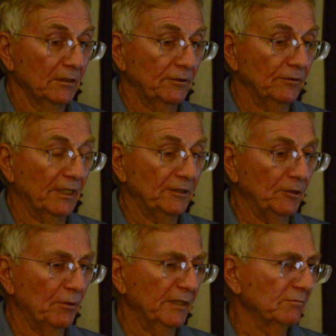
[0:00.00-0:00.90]
Not
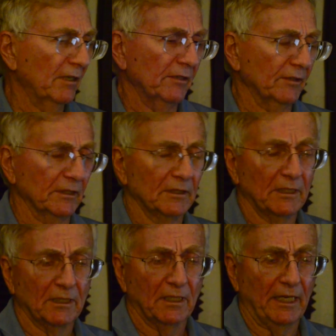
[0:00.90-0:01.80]
UN, whatever.
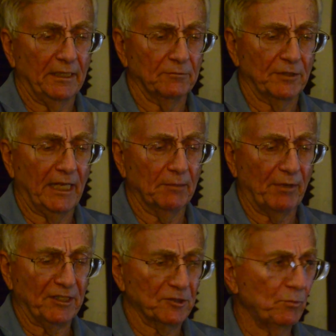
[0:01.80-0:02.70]
And it was headed
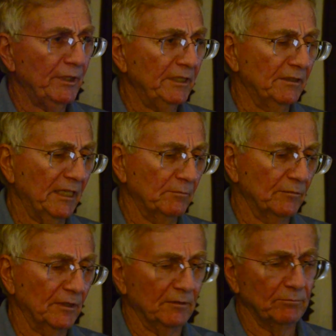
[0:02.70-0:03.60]
by a Swede
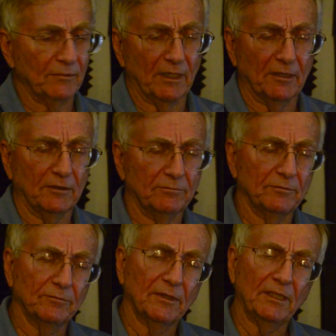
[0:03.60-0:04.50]
named
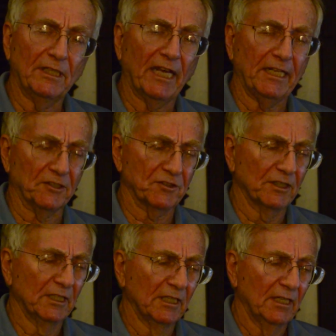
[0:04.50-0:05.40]
Ikeas.
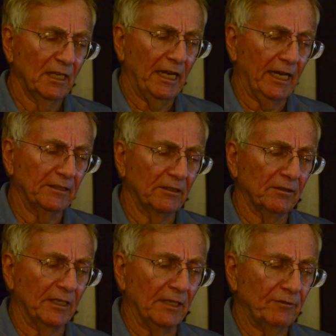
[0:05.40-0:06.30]
And
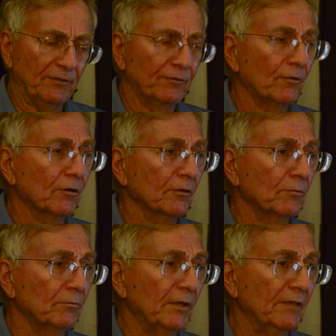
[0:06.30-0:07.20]
every
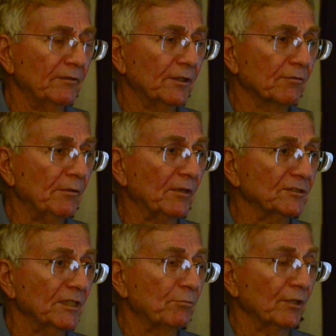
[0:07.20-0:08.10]
3 months
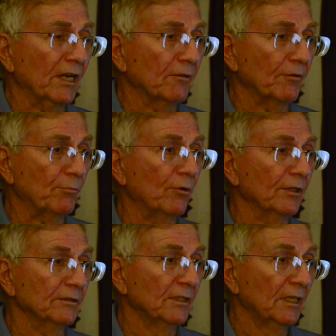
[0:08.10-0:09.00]
they put out a report.
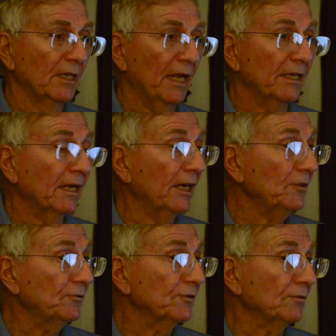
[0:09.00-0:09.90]
And I
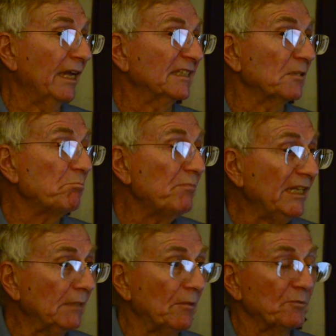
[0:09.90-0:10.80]
used to, at the
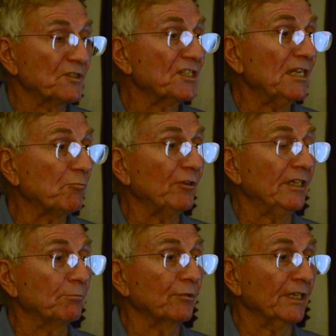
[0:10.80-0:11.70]
minimum, skim read
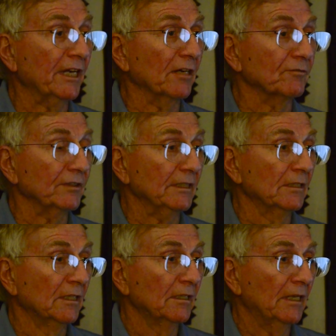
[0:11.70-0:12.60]
it pretty carefully.
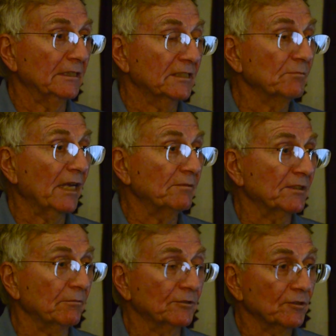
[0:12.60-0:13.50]
And sometimes,
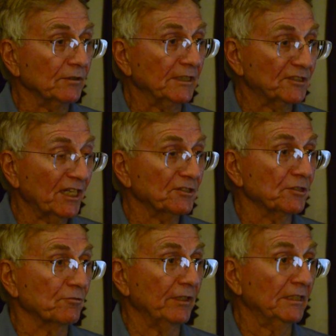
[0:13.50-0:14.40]
certainly,
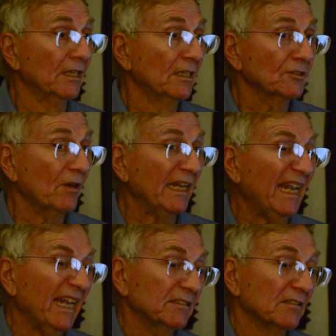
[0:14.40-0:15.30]
sections read. So I
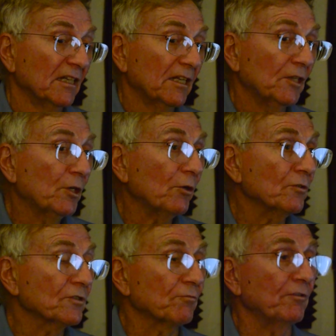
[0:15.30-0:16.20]
had
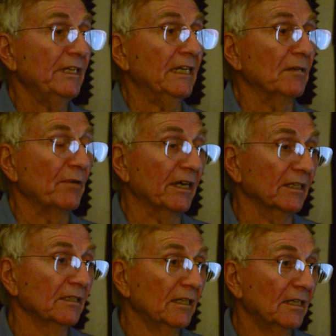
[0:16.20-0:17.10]
years of reading about
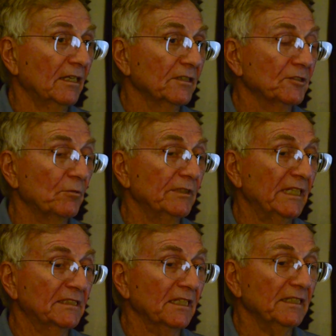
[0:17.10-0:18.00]
it. So when they
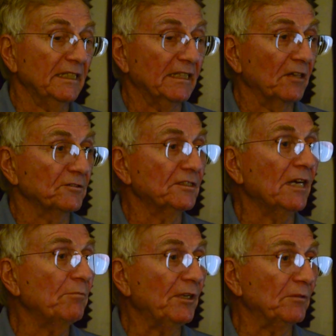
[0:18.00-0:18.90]
suddenly announced
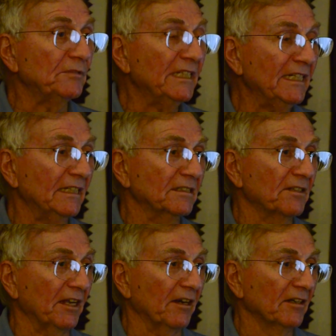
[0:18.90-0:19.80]
WMD is
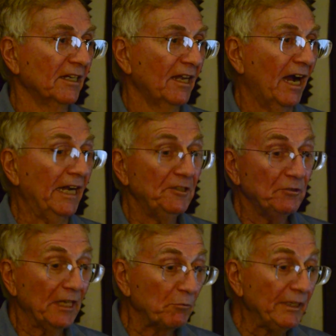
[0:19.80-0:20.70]
there, I knew
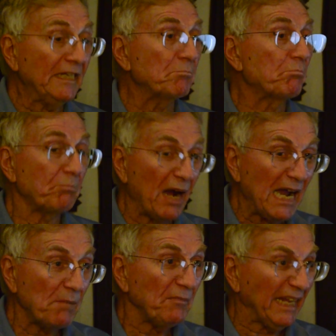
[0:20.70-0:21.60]
that we had
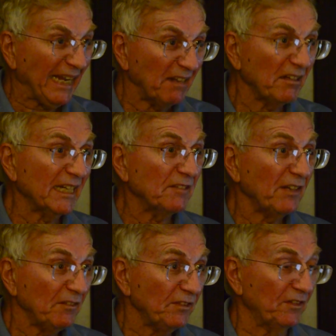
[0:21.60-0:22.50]
bombed the hell out of
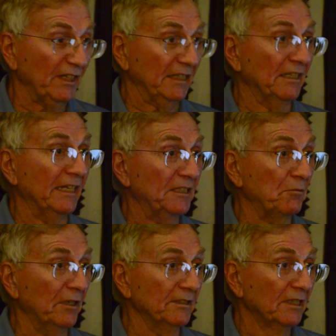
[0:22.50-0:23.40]
everything in
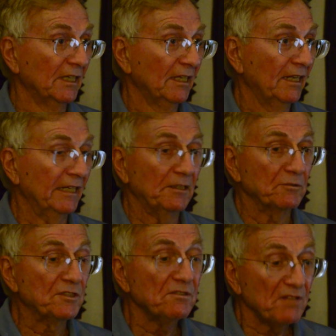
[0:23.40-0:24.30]
91. And there
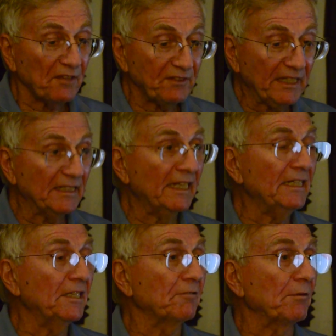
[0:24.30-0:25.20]
was nothing in
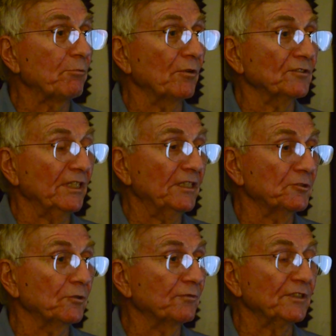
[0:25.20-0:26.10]
any of the reports they
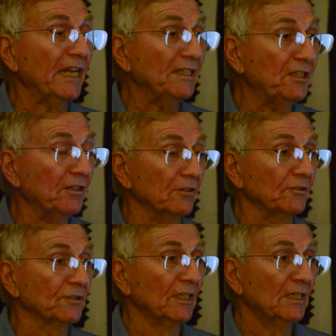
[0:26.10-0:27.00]
issued for 10 years